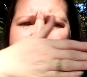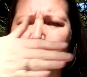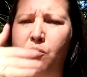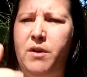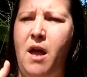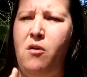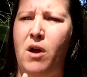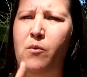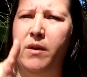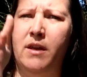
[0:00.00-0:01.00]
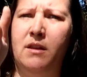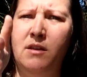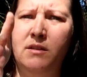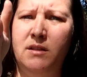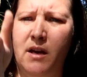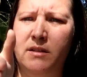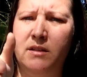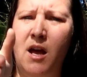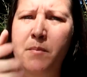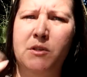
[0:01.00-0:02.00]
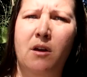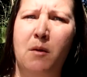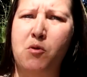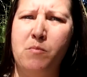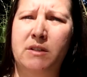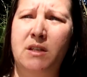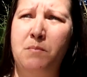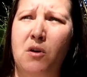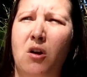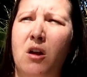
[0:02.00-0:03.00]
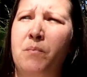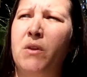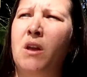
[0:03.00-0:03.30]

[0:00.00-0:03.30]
I pulled out, I went like this, I stopped, I put my seatbelt on.